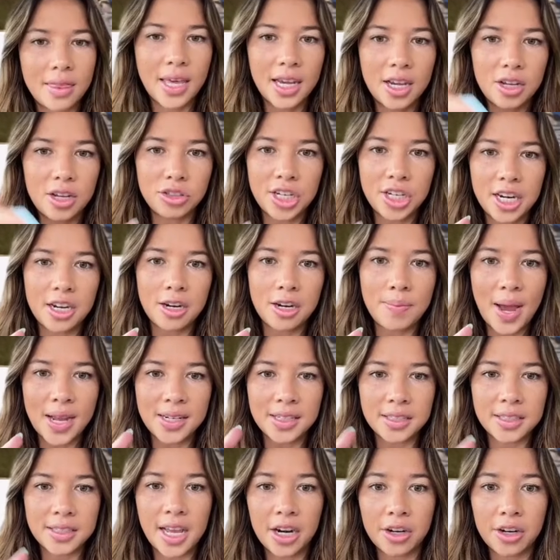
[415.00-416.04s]
go Jaden, Mads at
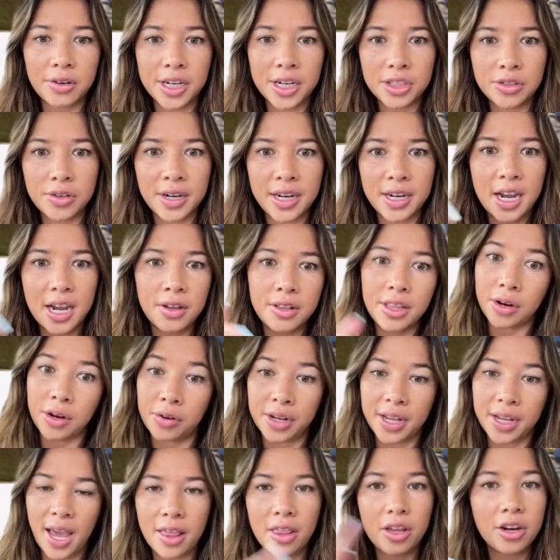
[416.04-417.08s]
Saddle Ranch right now. They were
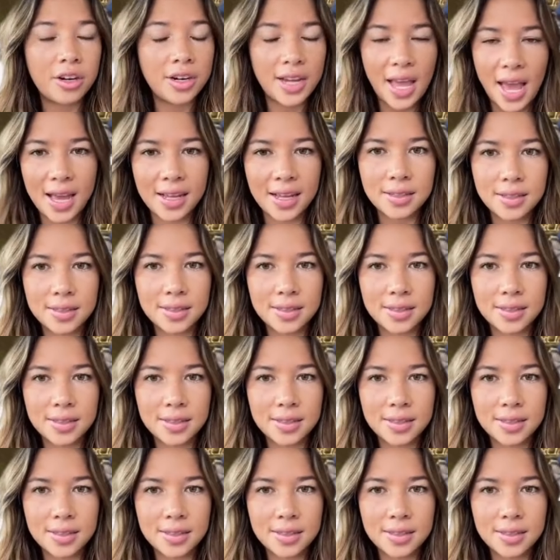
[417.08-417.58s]
together, yes.